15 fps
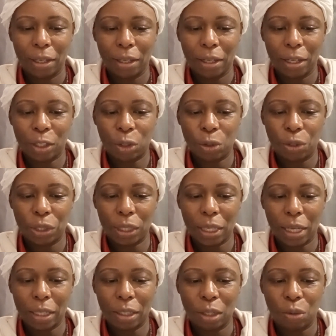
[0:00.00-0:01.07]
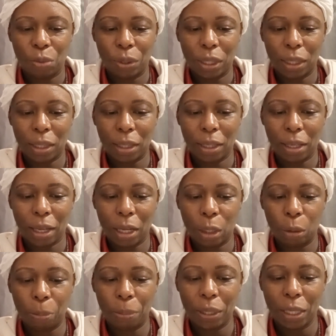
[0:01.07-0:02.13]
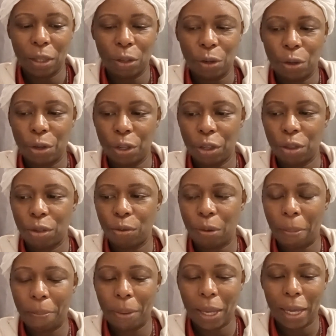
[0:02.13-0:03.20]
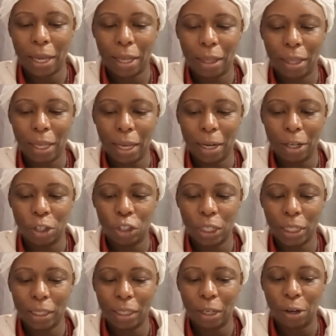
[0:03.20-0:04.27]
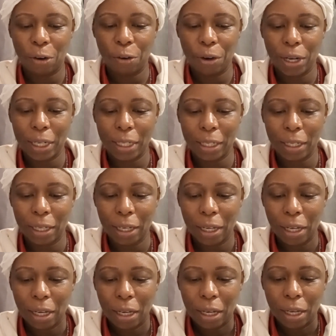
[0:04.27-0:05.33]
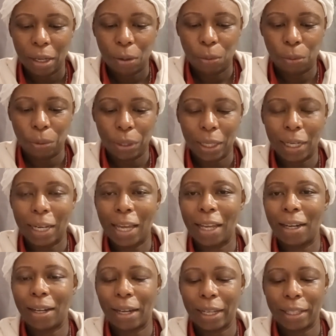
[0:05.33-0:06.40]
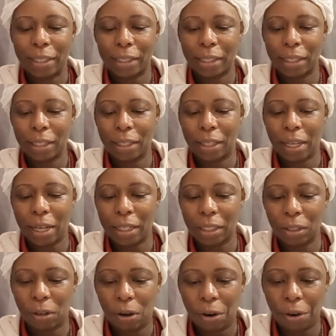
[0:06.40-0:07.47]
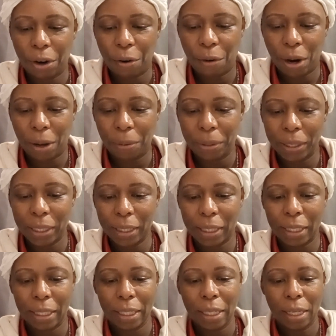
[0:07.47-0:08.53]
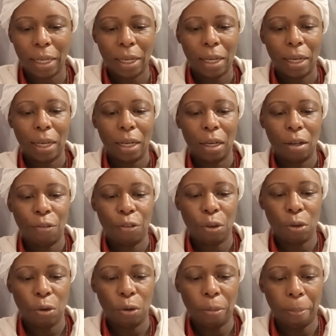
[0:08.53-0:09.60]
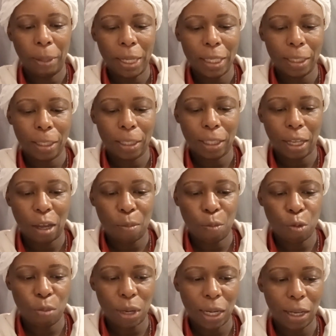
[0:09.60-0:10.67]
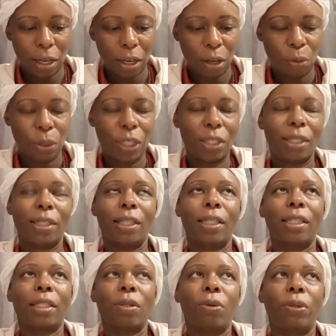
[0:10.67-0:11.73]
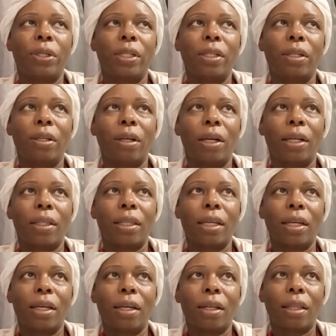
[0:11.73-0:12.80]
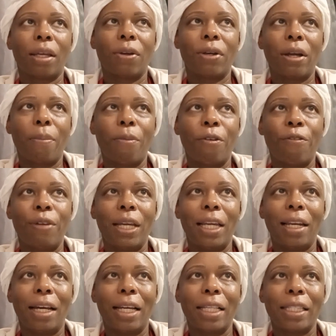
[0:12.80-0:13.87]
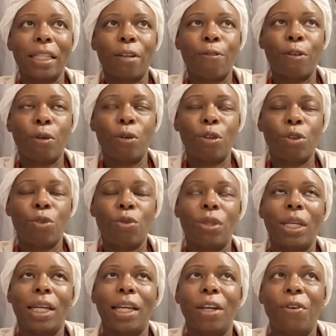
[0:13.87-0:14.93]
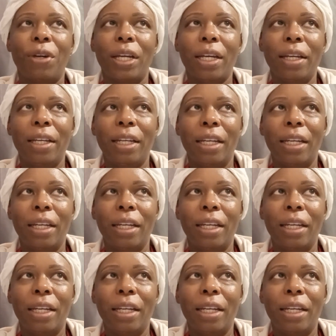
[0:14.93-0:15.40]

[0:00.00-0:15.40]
associated with helping the earth to repair the energetic grid or the ley lines that are around it. And if you go to places like Mpumalanga, which sits on, I think there are a number of ley lines that flow through the area,